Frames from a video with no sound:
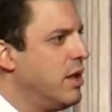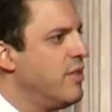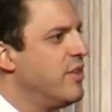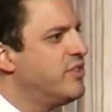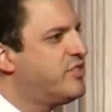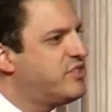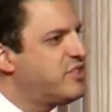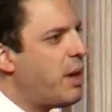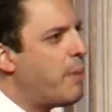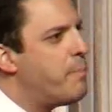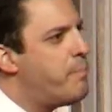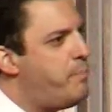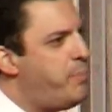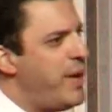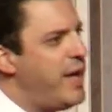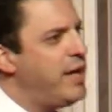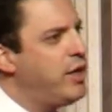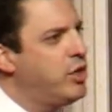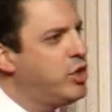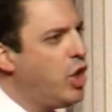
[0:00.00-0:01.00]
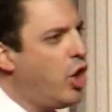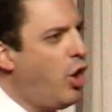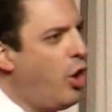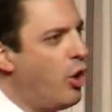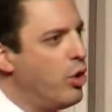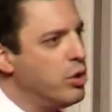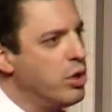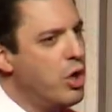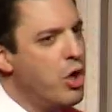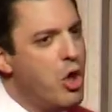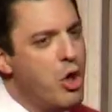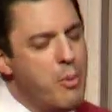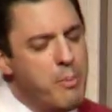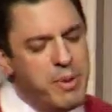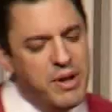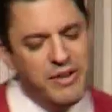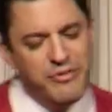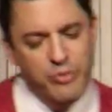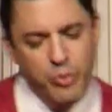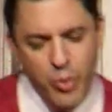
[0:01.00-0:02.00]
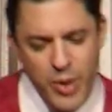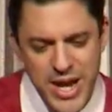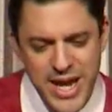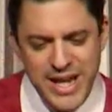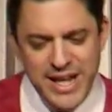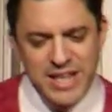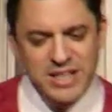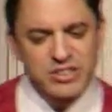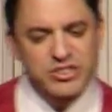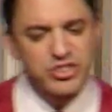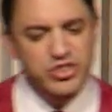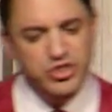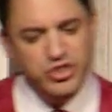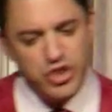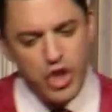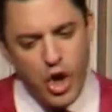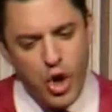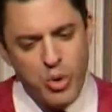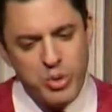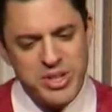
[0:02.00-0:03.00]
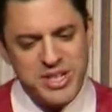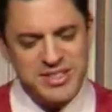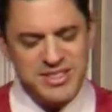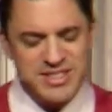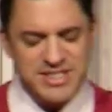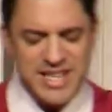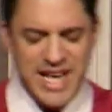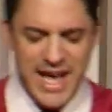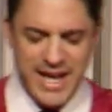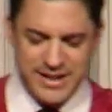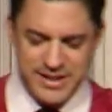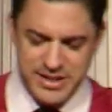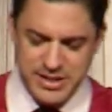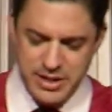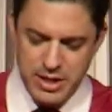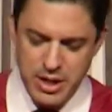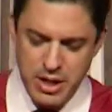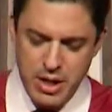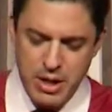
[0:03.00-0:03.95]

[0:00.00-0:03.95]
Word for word: This is a big goal. But if we can sow dissent